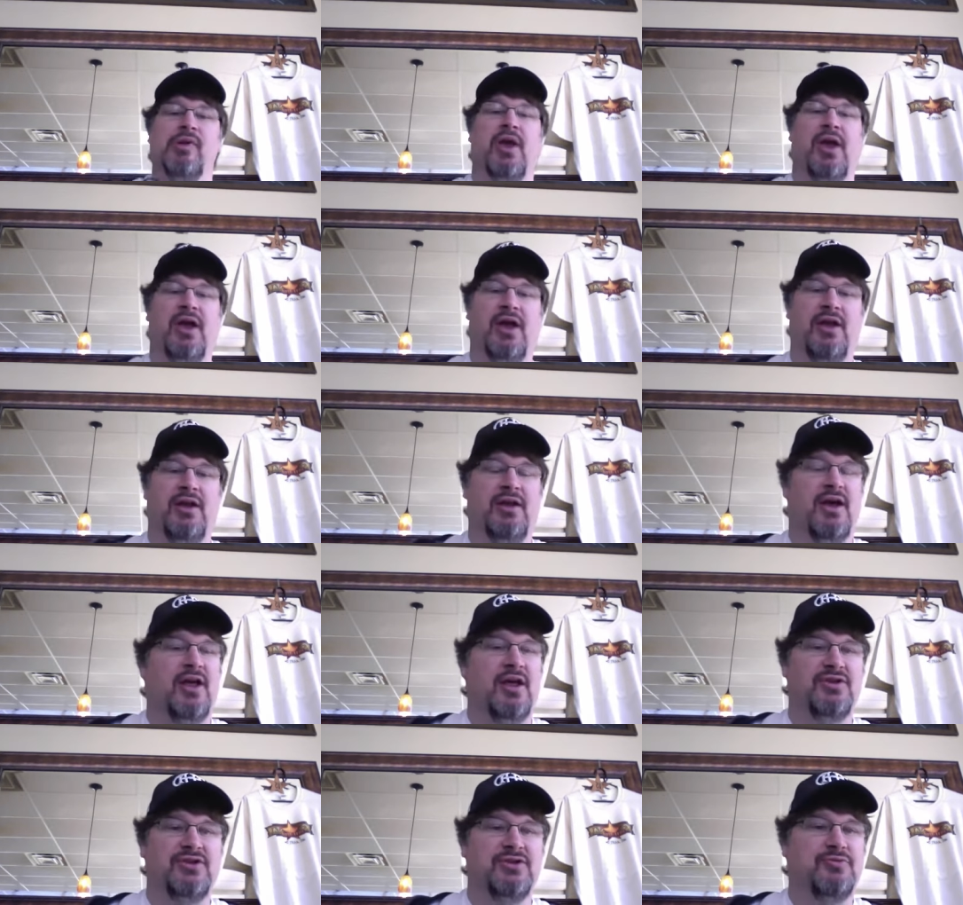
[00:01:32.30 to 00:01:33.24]
And uh,
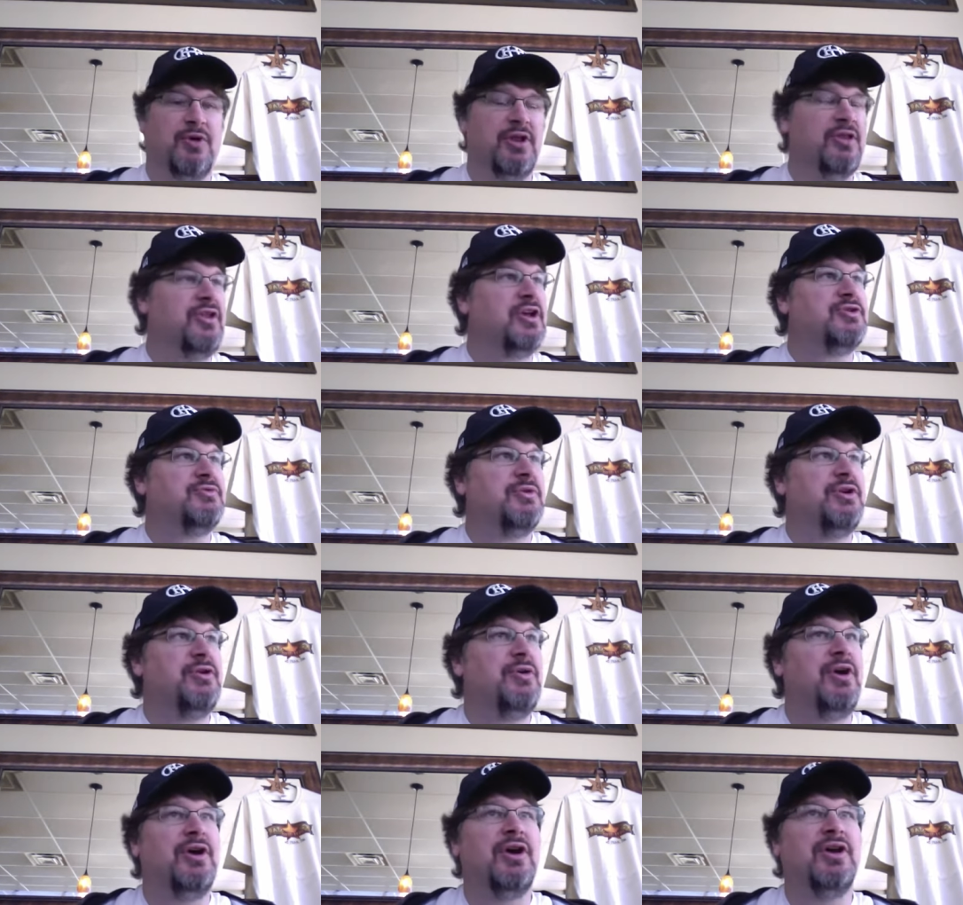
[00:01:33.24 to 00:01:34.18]
that's just one of the things we do
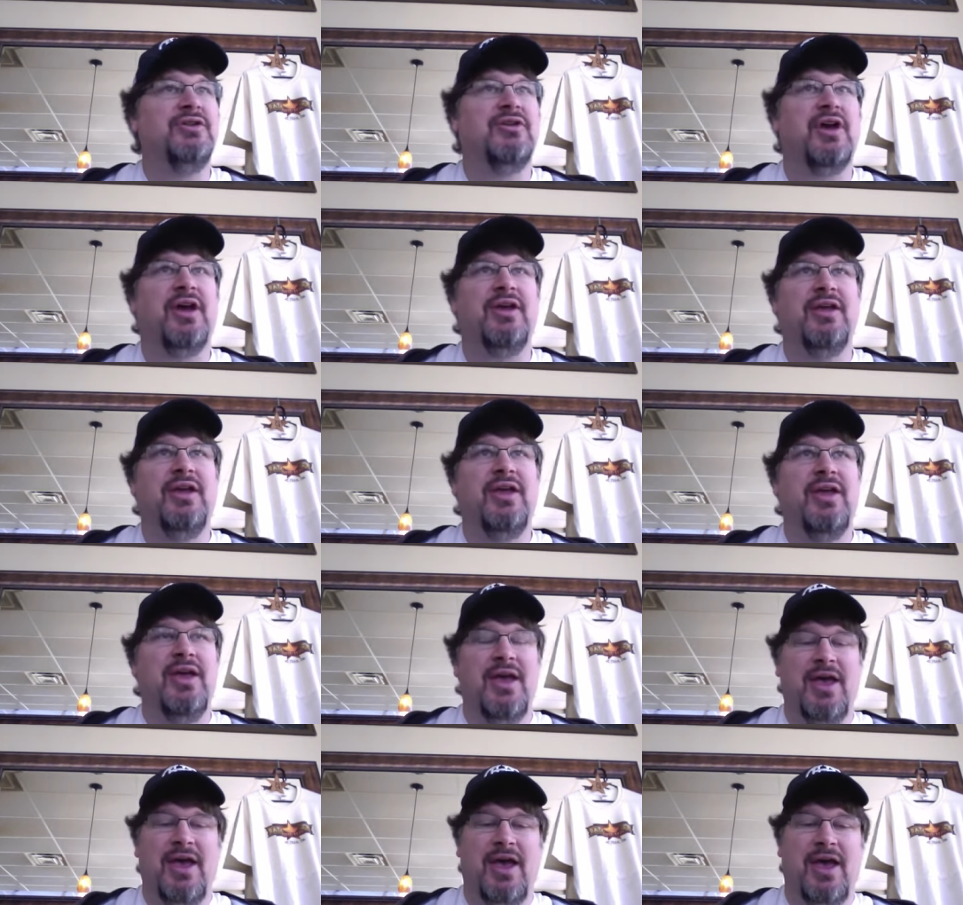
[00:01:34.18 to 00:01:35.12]
here at, uh,
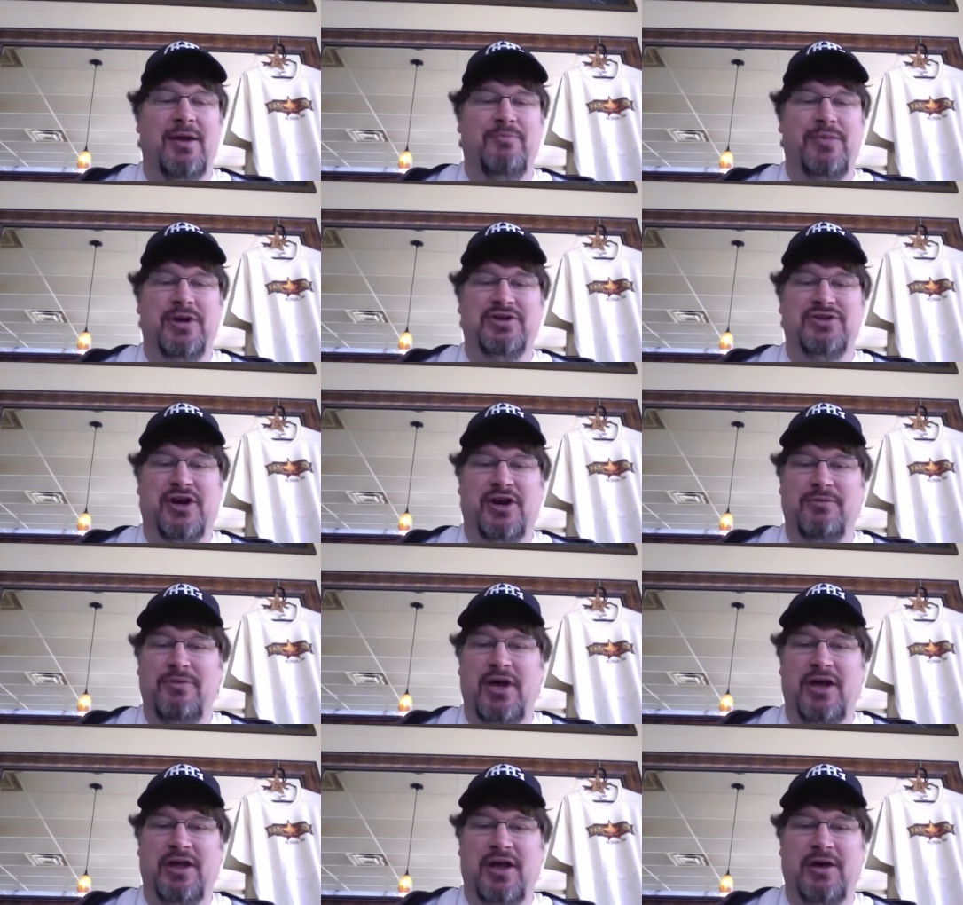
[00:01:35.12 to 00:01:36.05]
at Big Star to
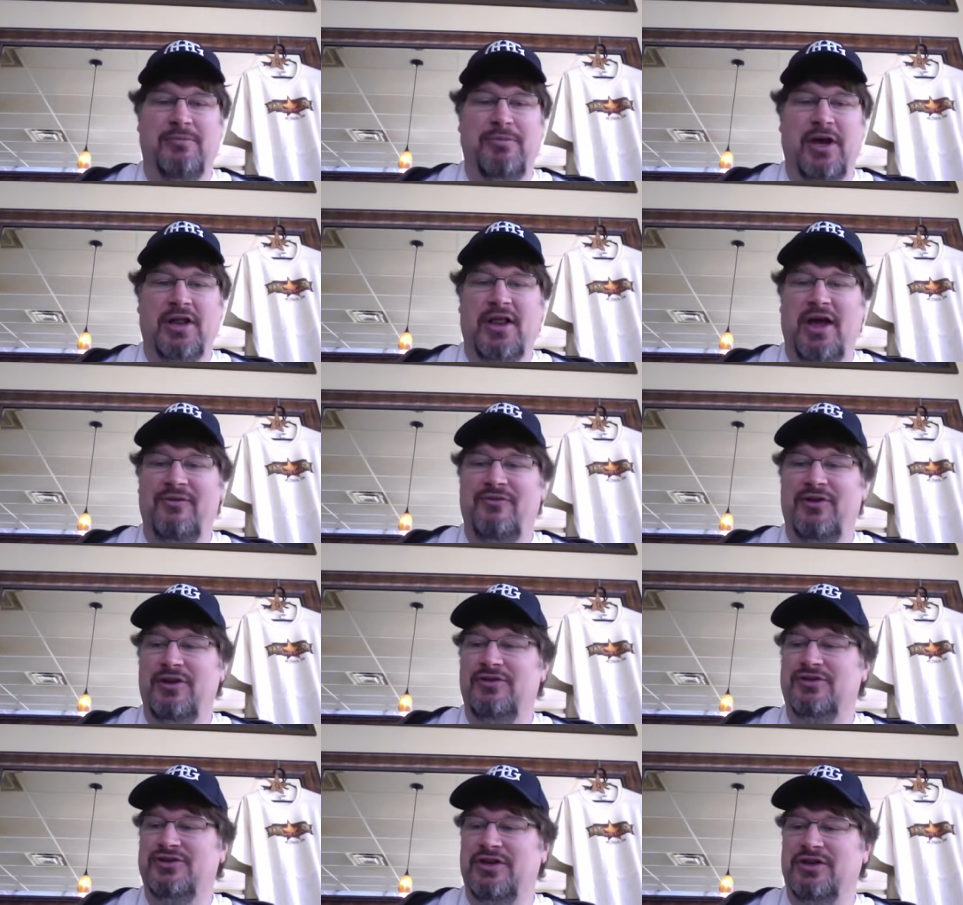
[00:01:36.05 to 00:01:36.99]
make, uh, make life
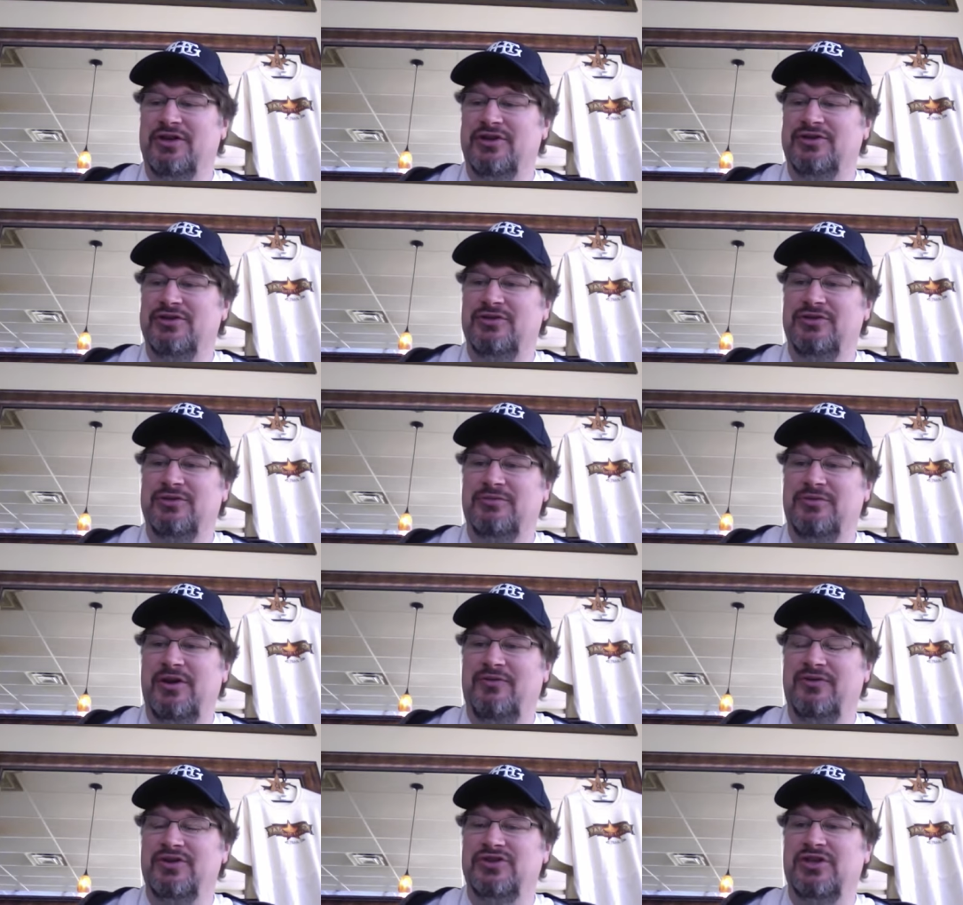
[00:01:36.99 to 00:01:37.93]
interesting, just do some
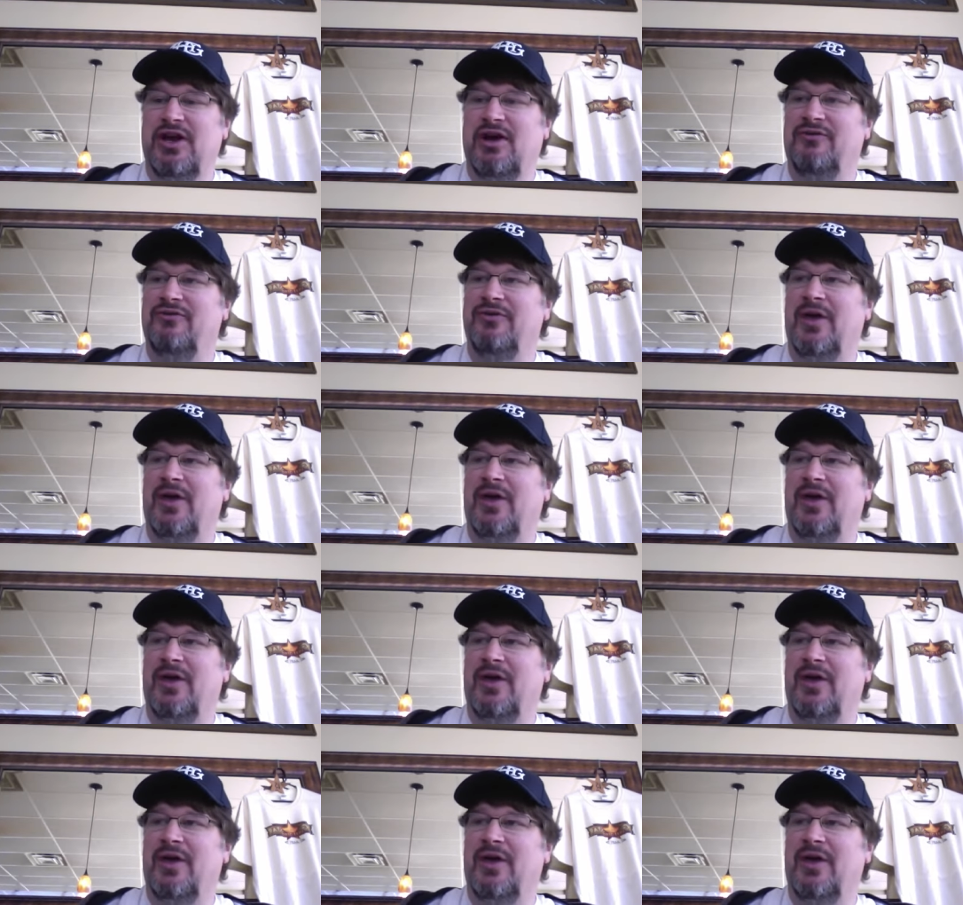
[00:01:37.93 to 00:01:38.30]
different stuff.